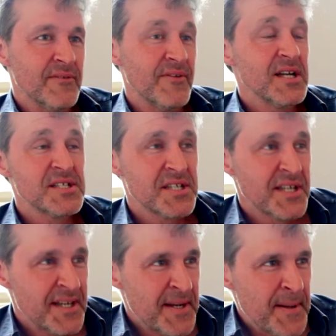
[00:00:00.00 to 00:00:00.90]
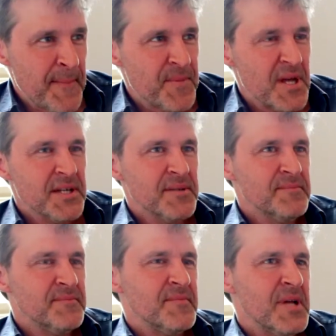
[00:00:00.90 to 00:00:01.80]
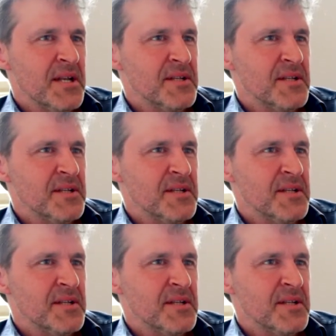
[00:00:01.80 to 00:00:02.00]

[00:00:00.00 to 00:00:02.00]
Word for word: farce, and